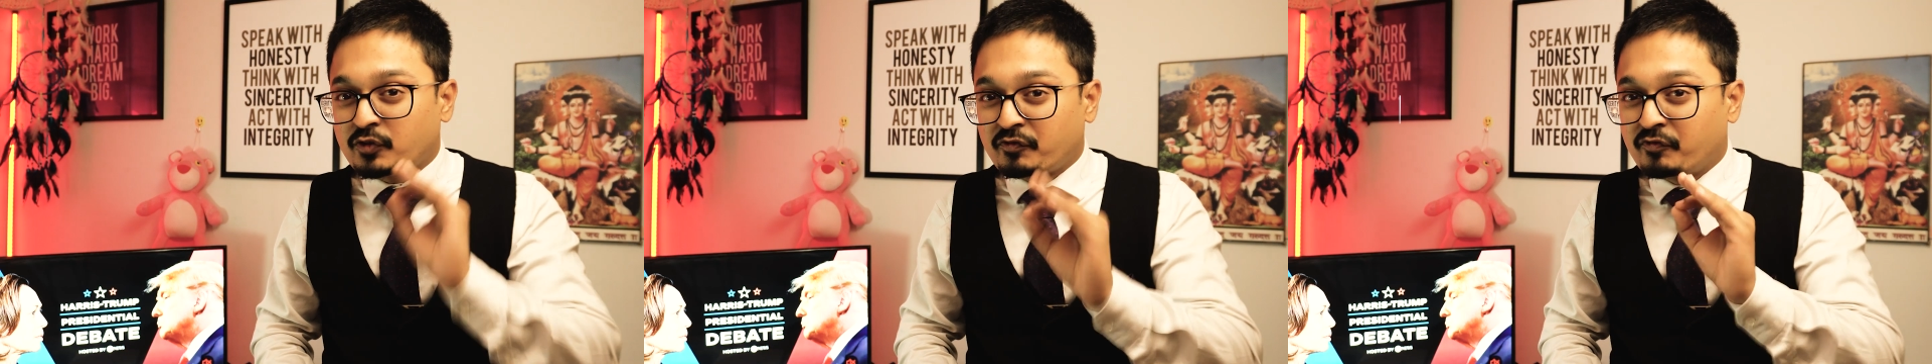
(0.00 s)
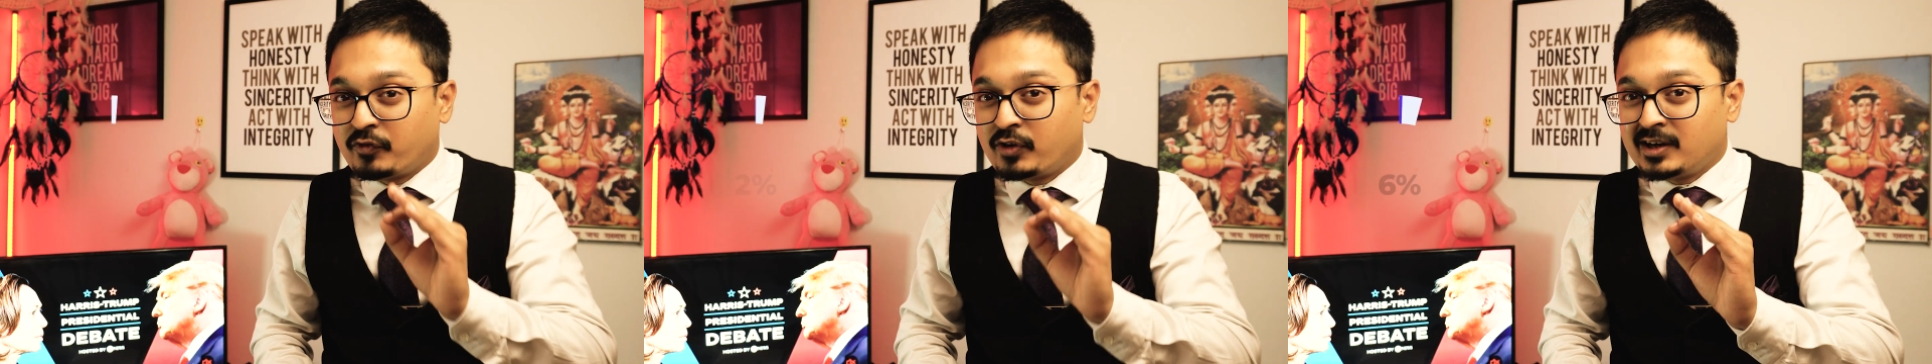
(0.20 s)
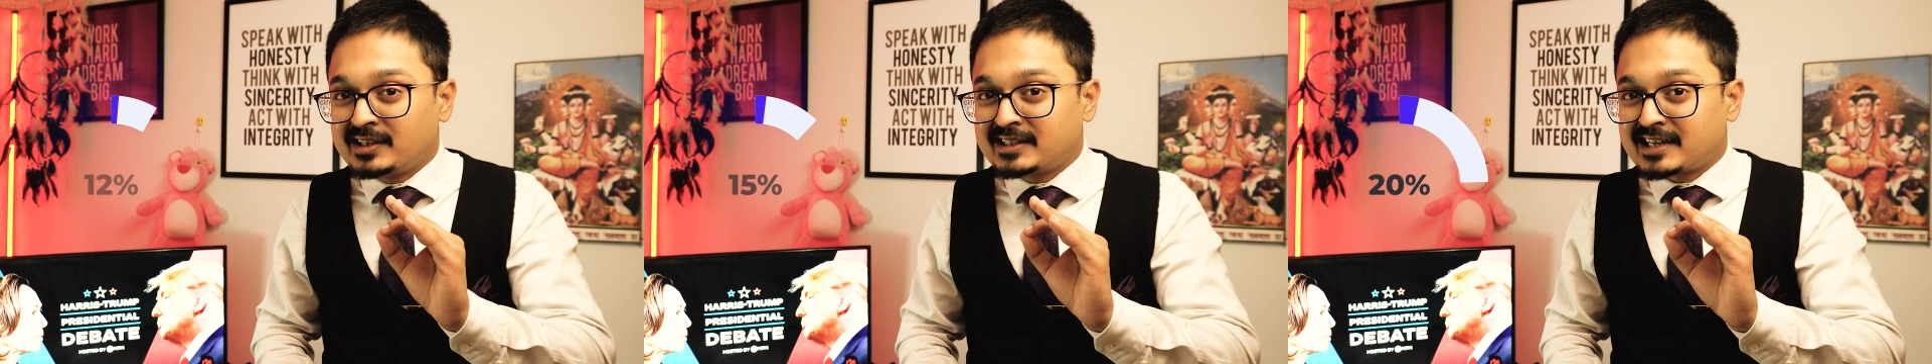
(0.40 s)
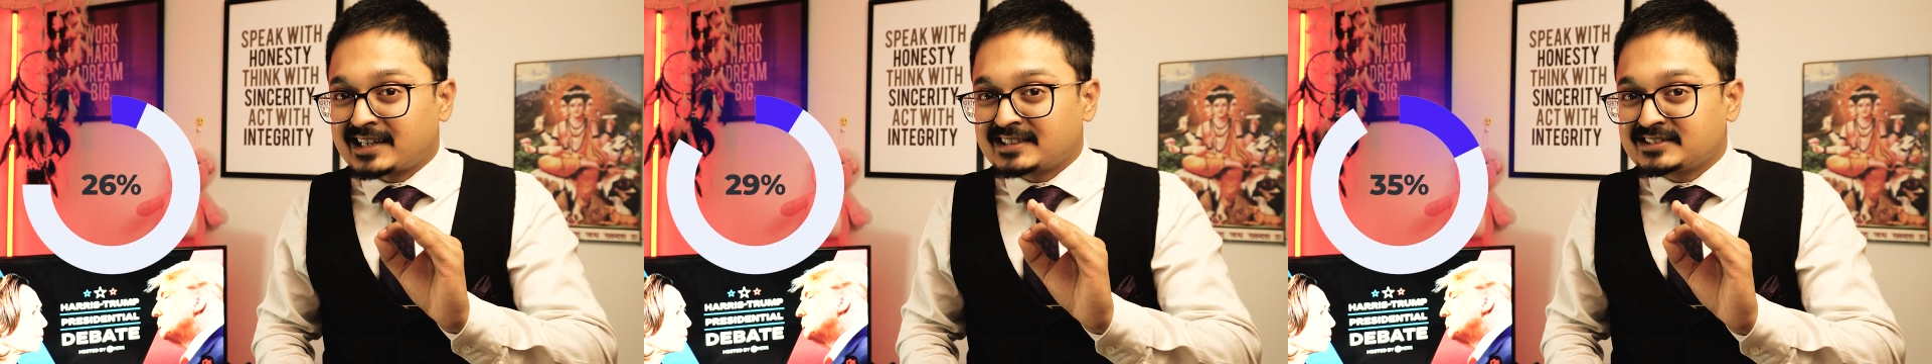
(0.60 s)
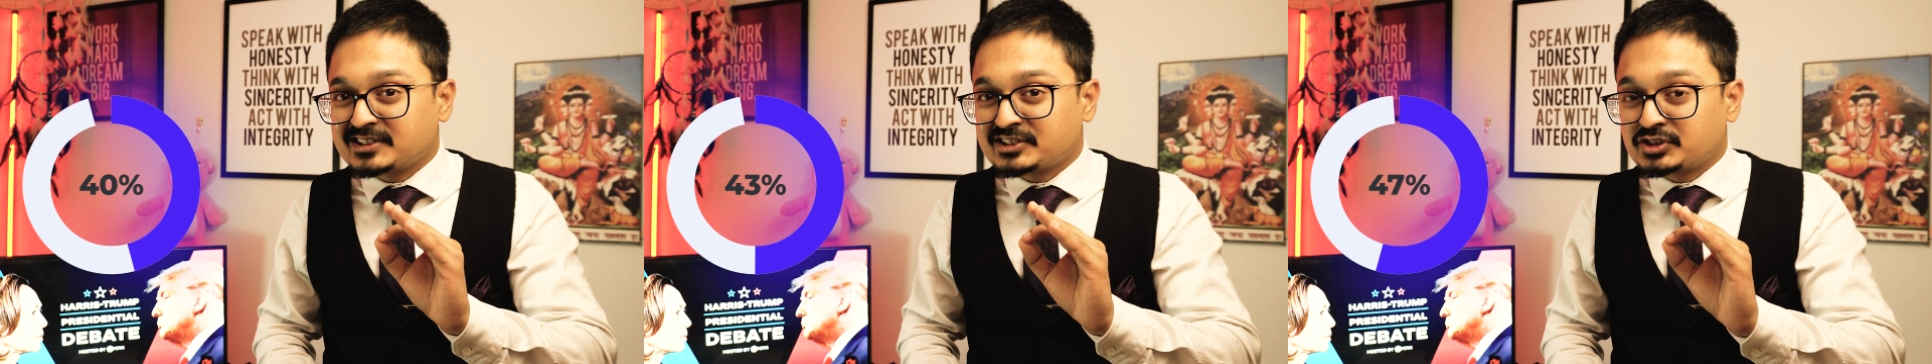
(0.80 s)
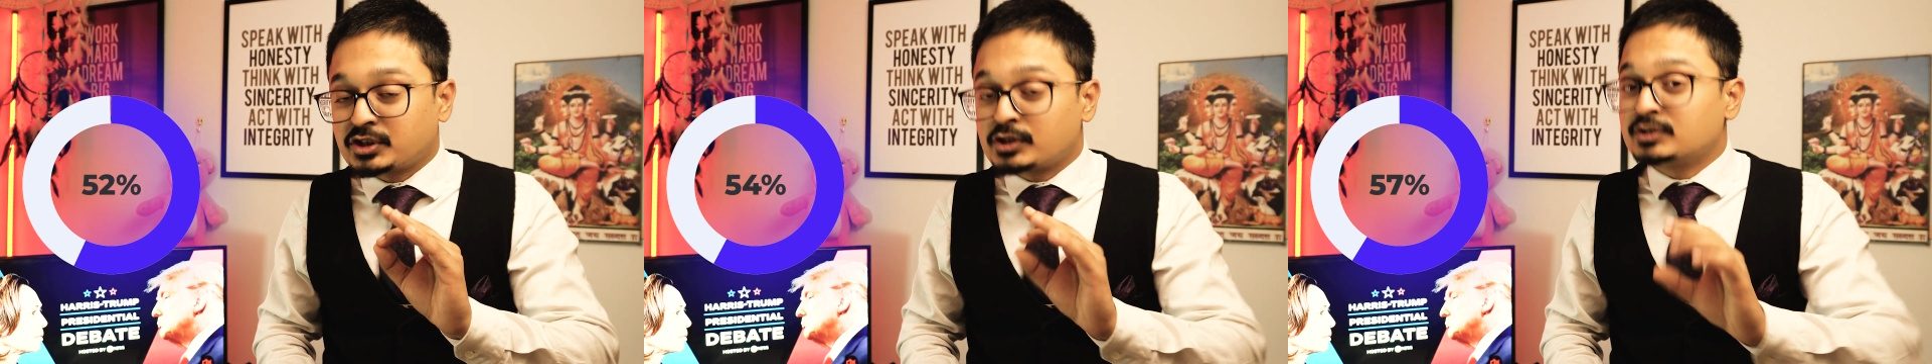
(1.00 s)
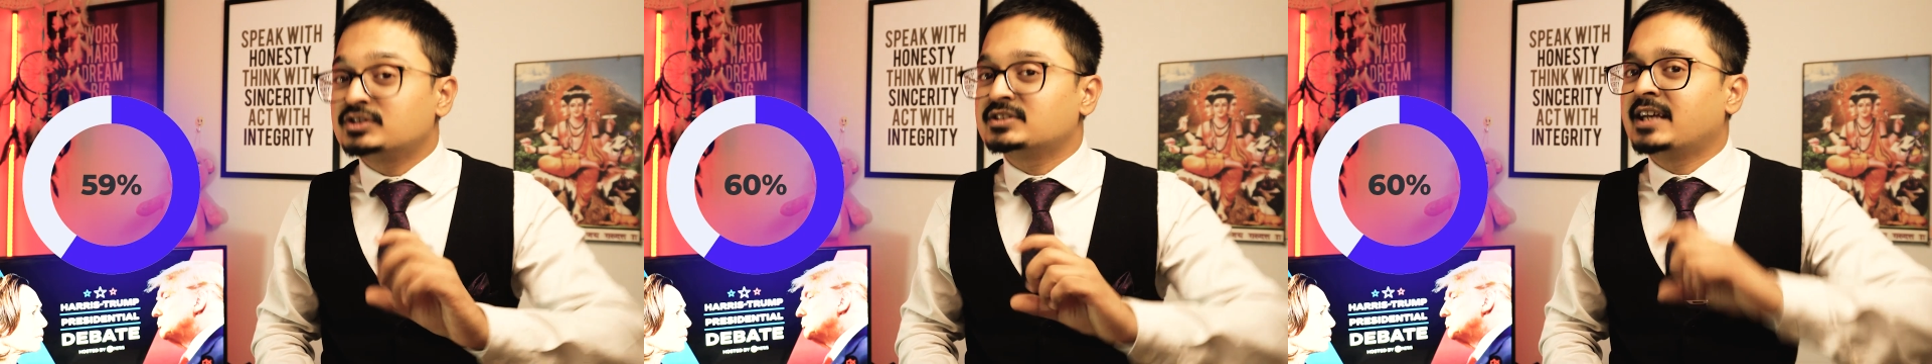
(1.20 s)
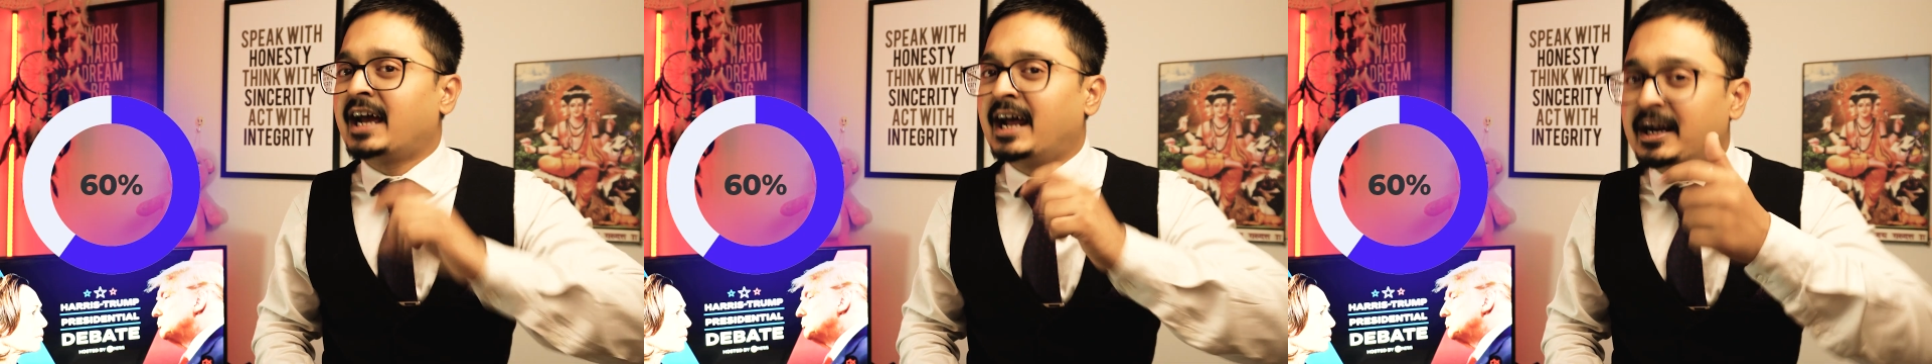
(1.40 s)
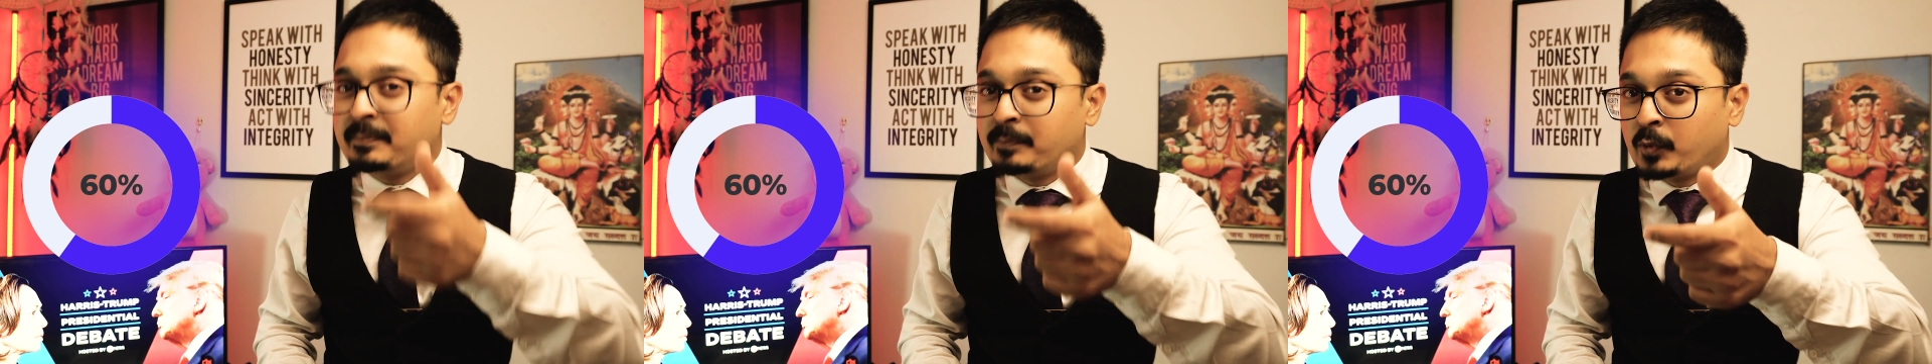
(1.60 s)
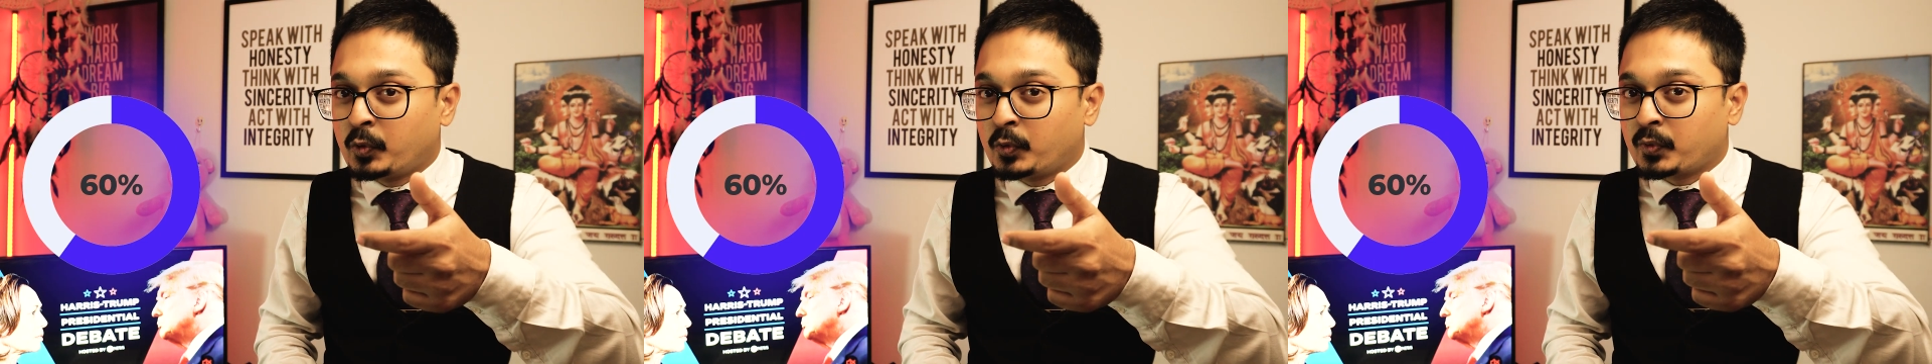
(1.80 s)
of world transactions and
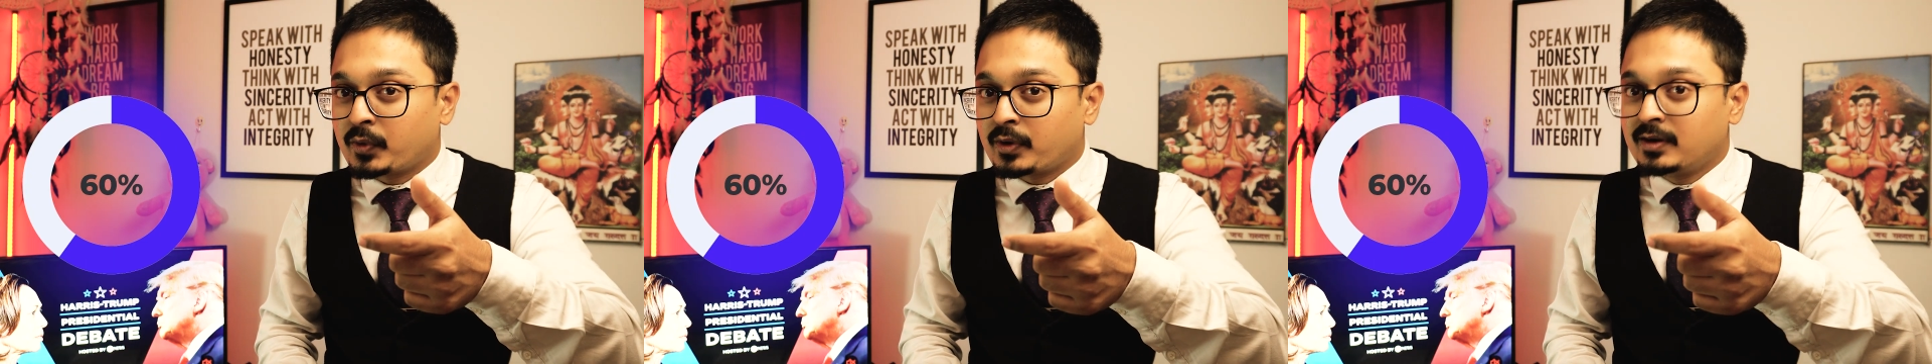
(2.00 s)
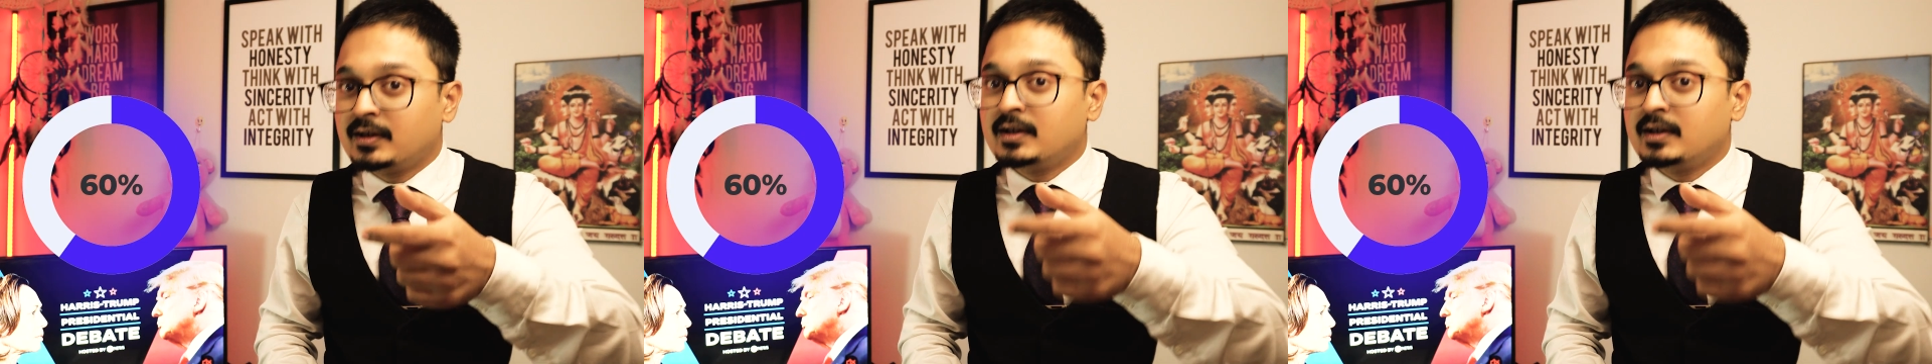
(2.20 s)
more